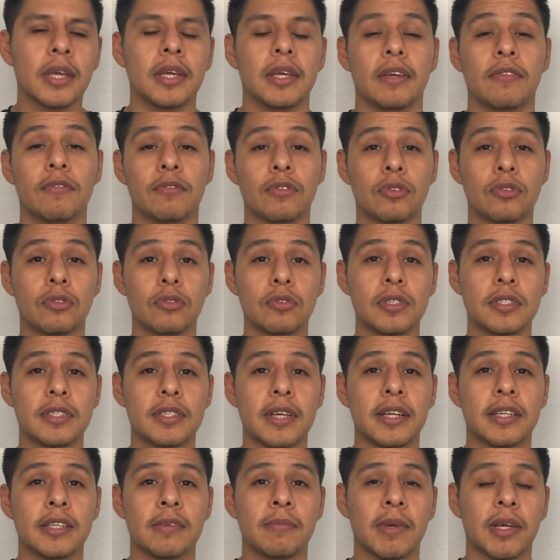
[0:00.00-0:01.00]
if you do
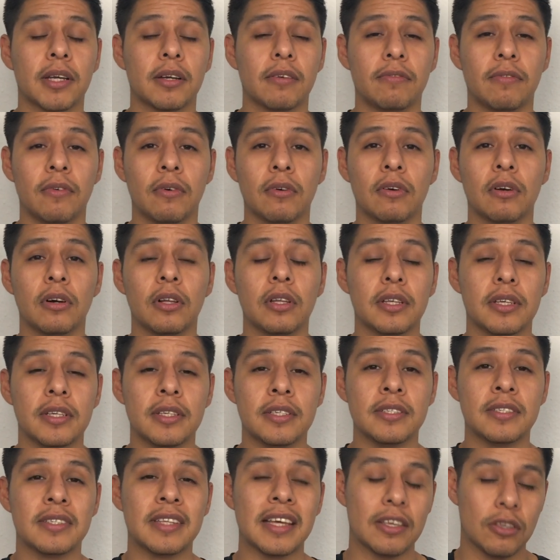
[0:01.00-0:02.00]
decide to make a phone call,
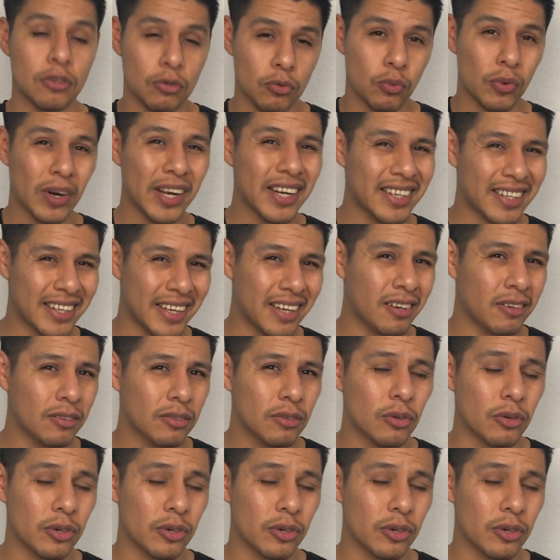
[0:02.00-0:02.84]
is that you write down,